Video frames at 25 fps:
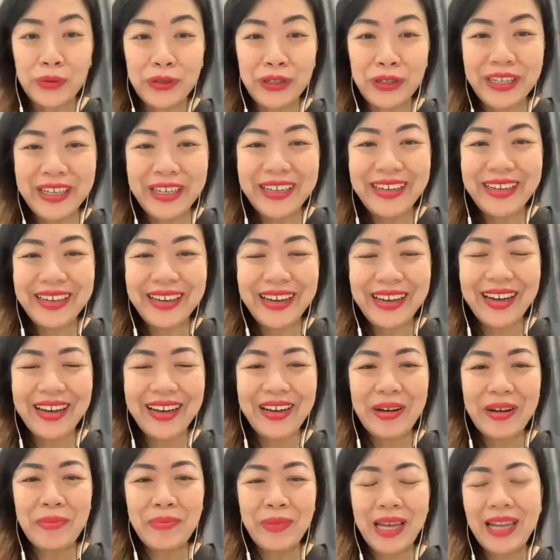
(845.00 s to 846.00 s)

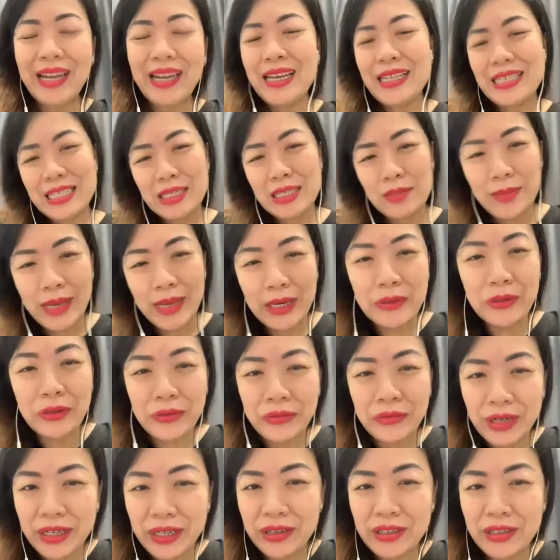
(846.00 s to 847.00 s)
unless it's
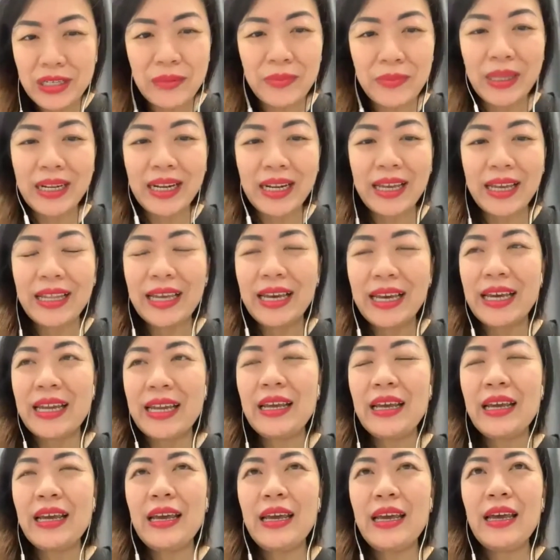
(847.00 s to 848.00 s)
mentoring or something like that.
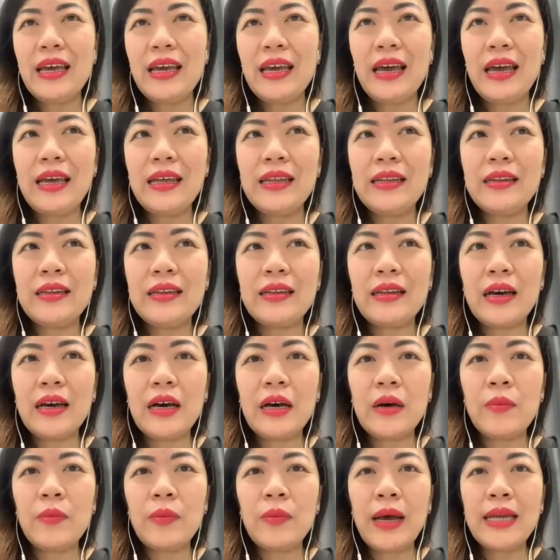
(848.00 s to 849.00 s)
Yeah. And
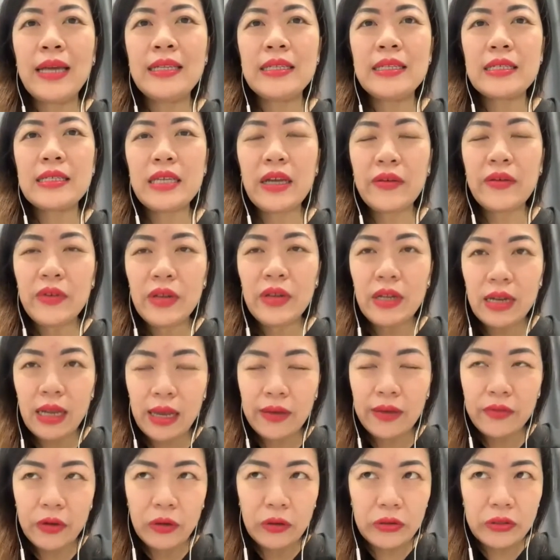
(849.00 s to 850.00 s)
I discovered life
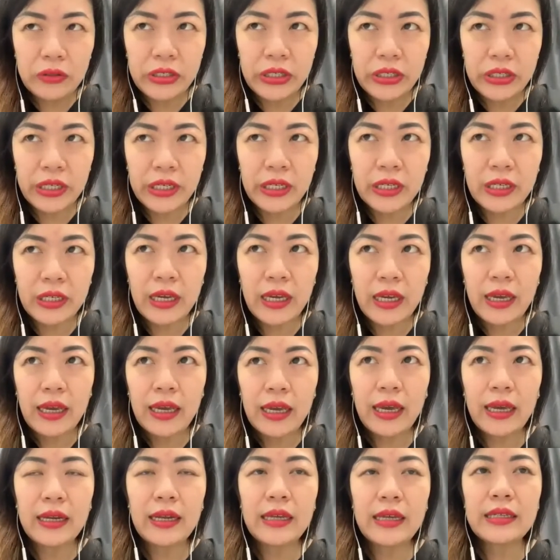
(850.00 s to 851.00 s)
coaching,
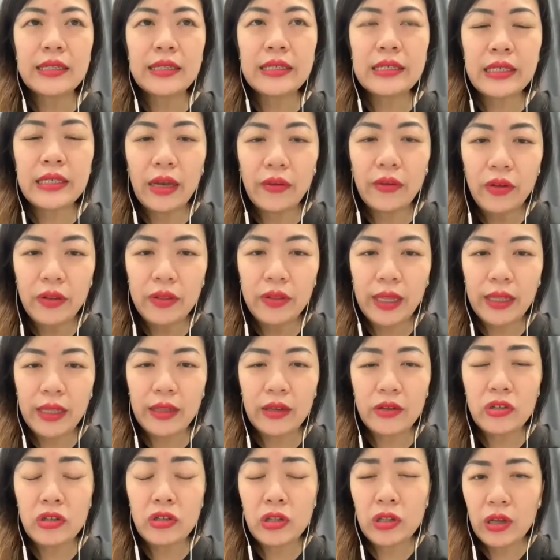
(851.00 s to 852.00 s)
and I discovered that
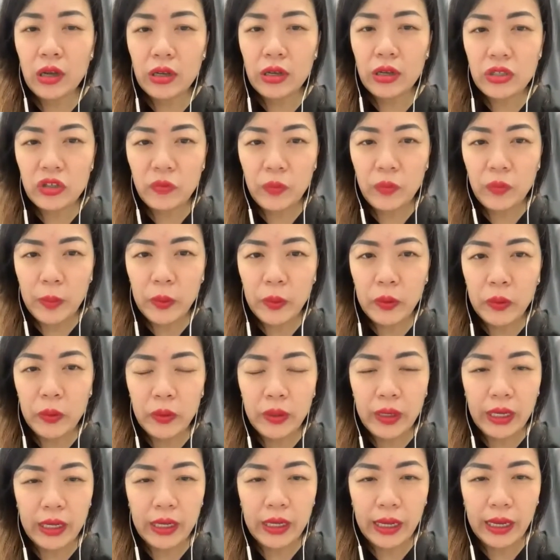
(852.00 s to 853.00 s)
there's lots of people who
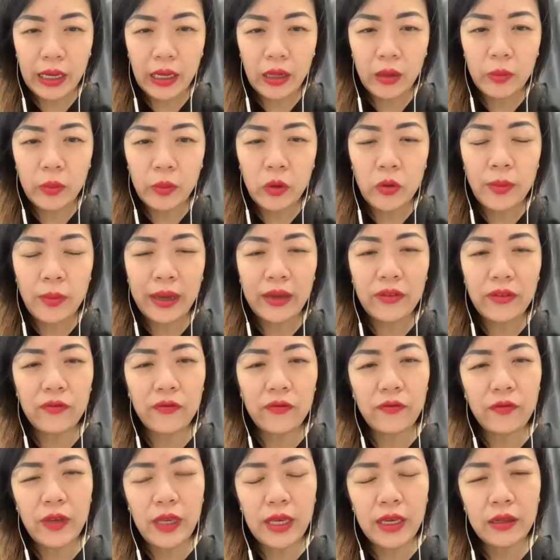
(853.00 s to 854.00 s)
need help, who might
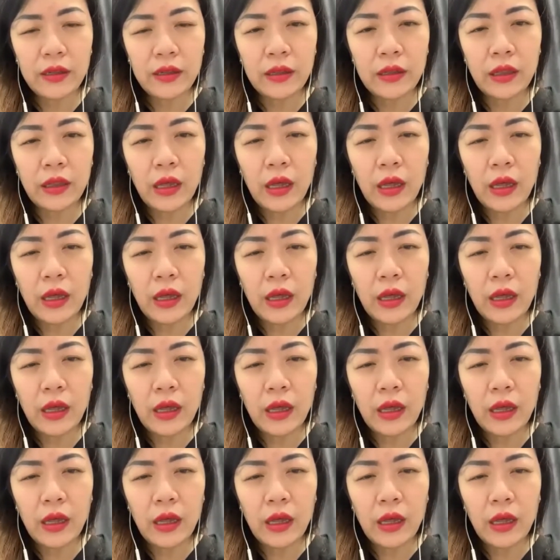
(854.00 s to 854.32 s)
feel